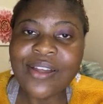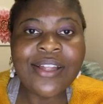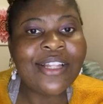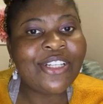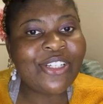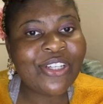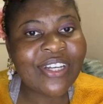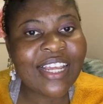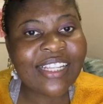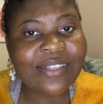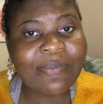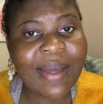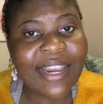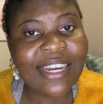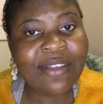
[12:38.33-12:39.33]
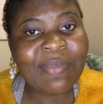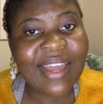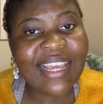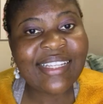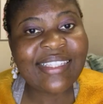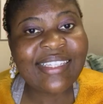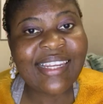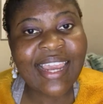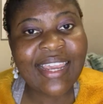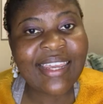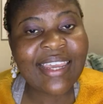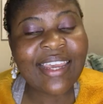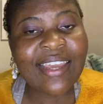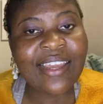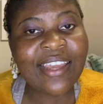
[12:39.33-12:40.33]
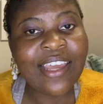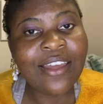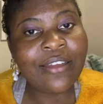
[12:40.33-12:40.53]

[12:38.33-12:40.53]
Julius Malema is taking